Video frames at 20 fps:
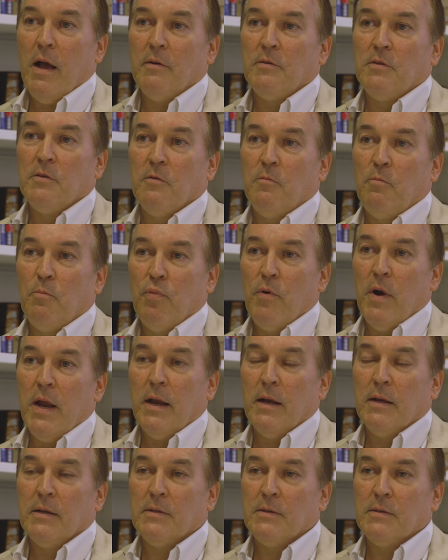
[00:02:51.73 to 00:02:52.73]
out of
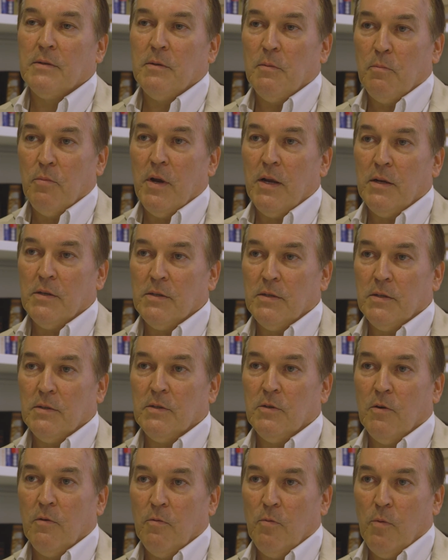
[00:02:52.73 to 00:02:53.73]
bricks. The bricks are
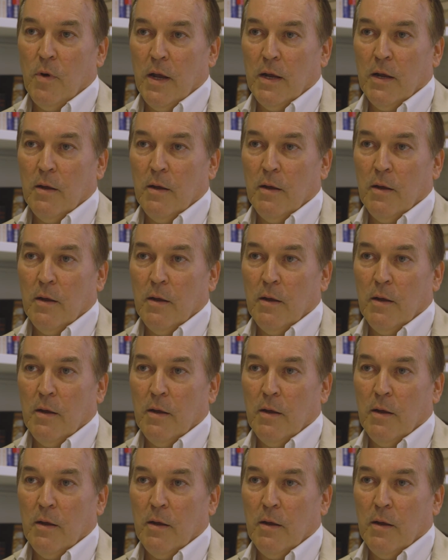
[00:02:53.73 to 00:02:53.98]
software